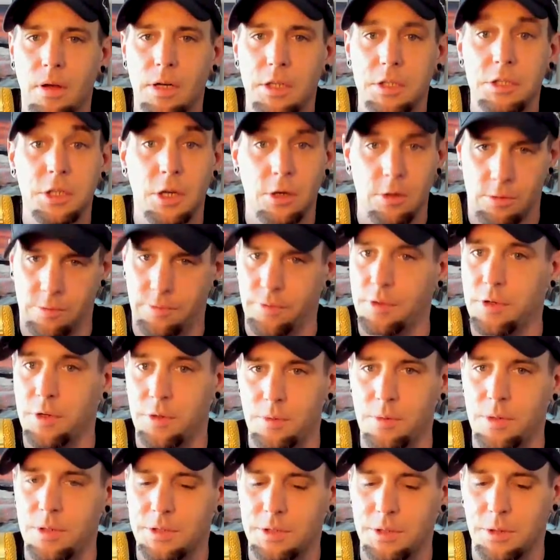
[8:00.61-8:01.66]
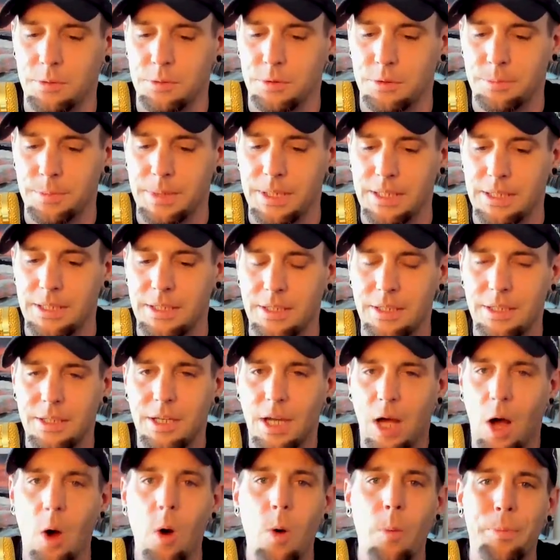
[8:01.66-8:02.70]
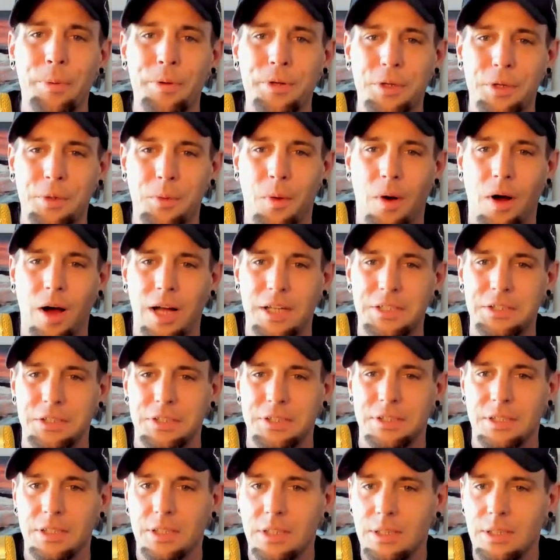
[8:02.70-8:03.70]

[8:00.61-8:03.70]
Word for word: on a show for you on social media, hoping you're watching.